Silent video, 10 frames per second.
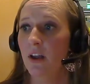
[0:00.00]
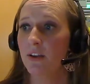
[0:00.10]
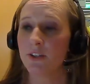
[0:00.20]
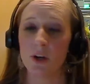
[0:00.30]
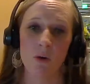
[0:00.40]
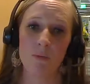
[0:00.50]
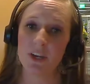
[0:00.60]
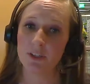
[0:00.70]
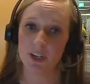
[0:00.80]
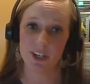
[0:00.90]
So
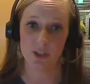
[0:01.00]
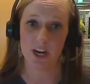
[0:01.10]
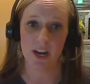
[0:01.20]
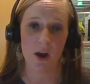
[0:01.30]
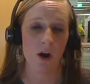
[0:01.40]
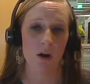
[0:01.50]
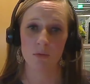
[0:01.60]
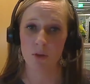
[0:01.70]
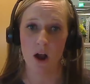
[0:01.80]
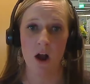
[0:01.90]
be sure to check out our
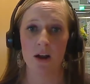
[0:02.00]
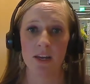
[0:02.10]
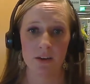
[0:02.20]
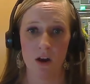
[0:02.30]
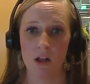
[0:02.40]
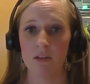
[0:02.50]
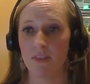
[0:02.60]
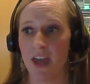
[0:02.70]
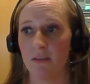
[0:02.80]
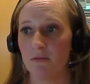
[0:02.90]
blog and all of
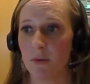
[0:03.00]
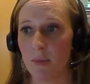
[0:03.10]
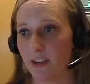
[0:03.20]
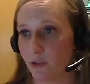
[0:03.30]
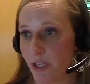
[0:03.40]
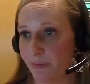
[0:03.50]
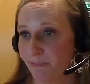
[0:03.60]
that information.